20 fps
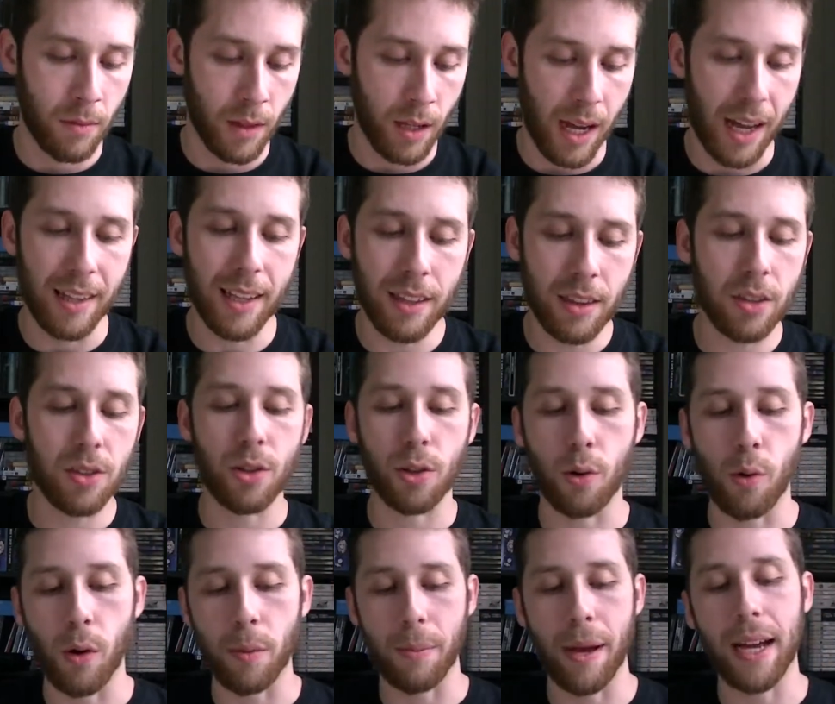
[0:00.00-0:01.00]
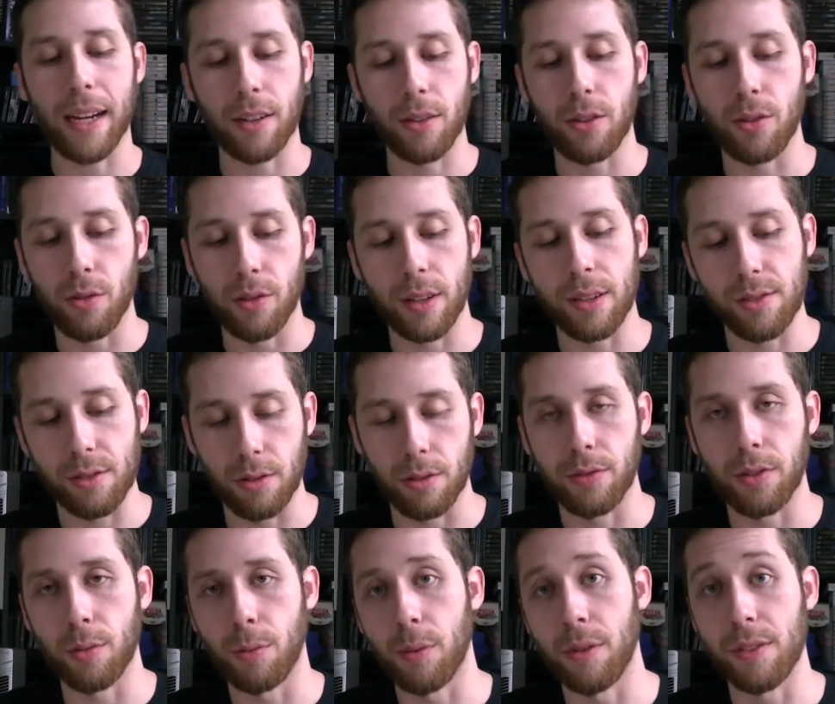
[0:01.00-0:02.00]
I like that they're going back and doing this to a
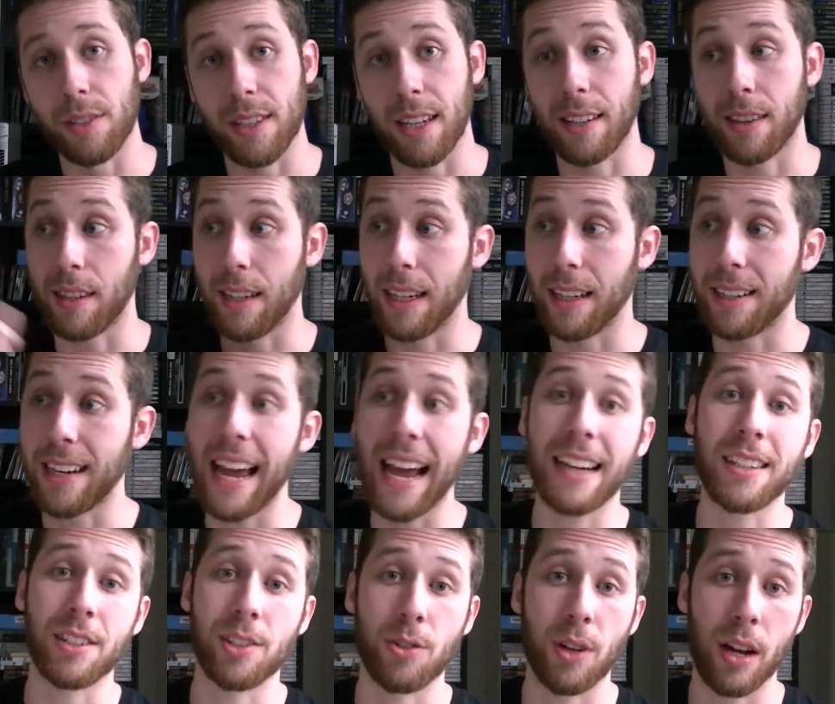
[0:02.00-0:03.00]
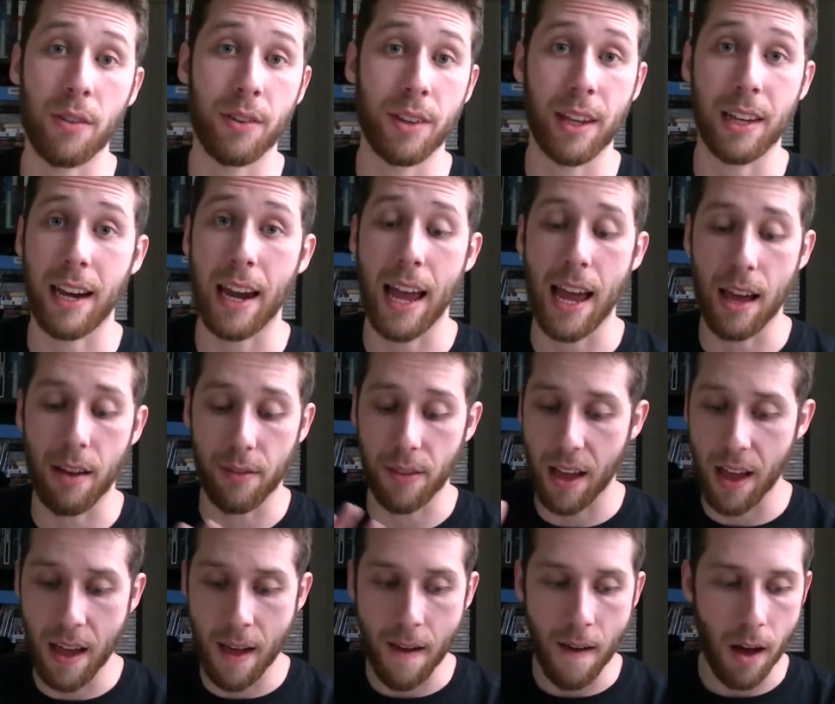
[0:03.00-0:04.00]
few movies, like the Taxi Driver that I have.
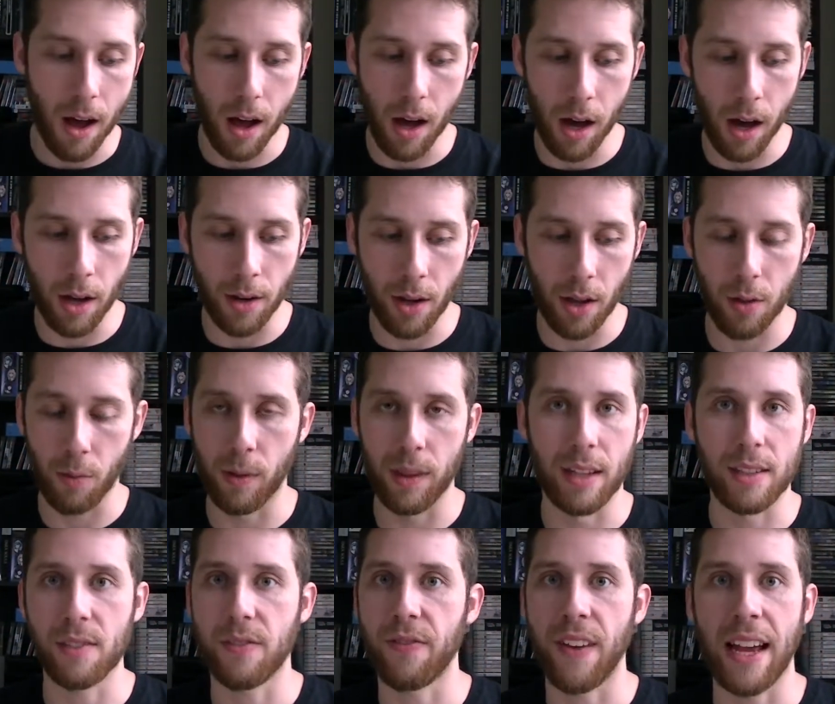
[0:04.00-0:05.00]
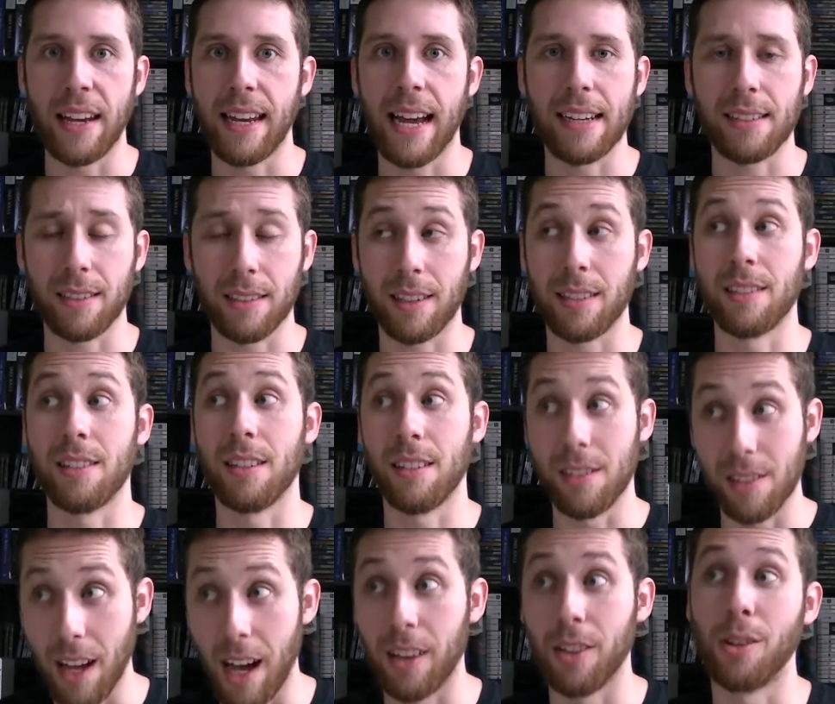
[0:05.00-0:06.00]
Another one that's fantastic. This does
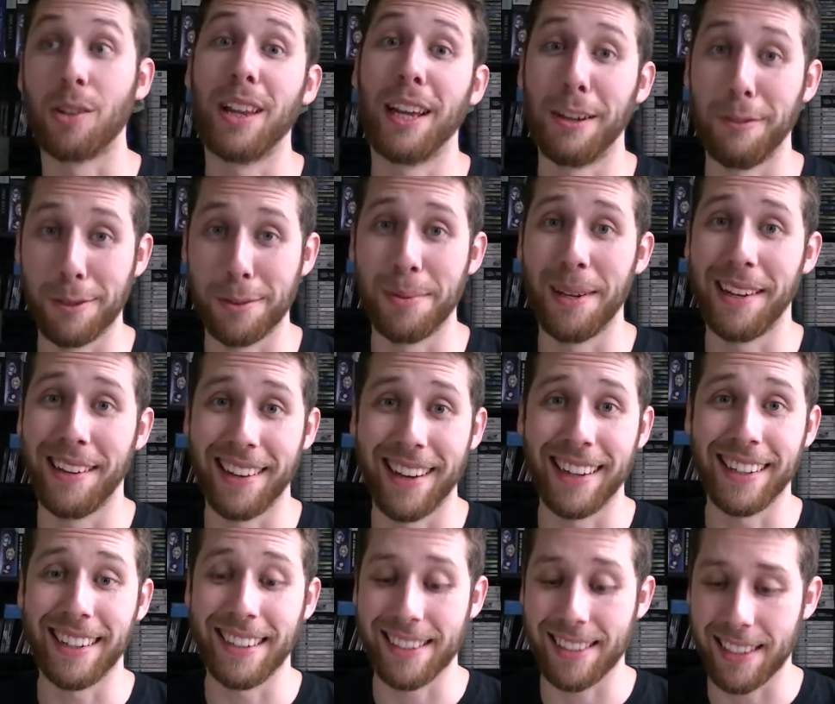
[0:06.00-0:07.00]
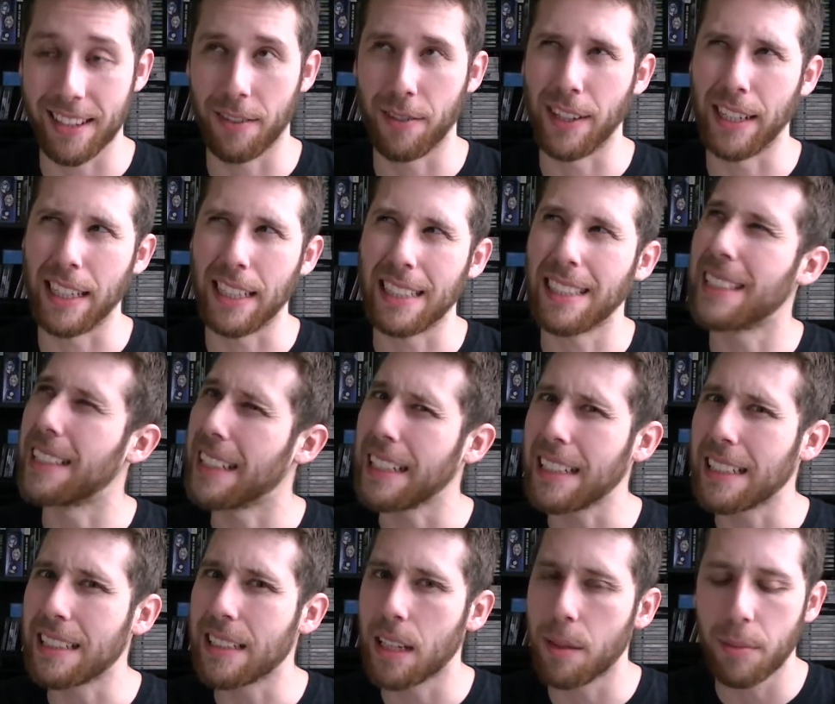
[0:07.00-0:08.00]
not look like it was made in
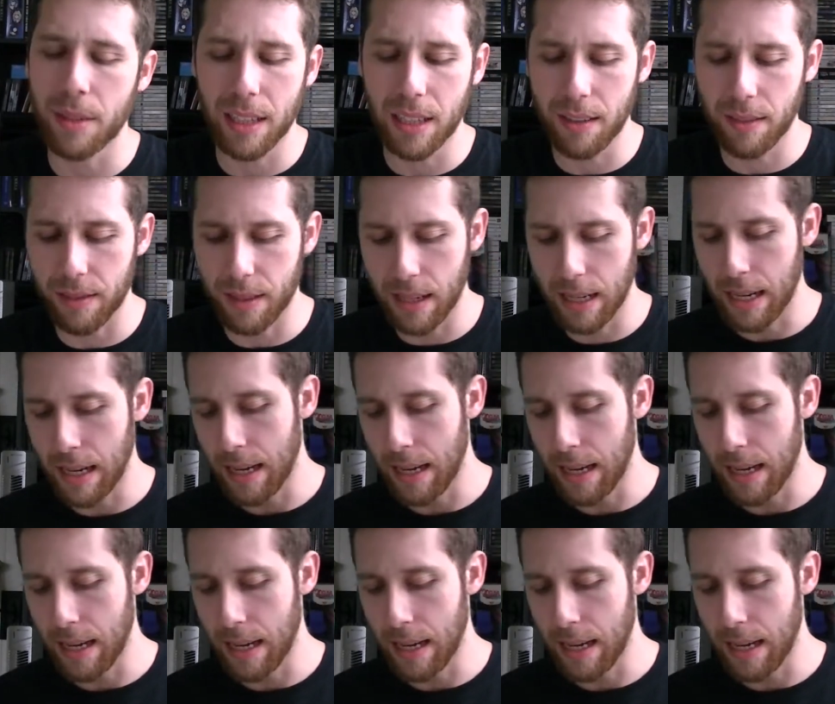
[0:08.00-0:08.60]
1976, I believe.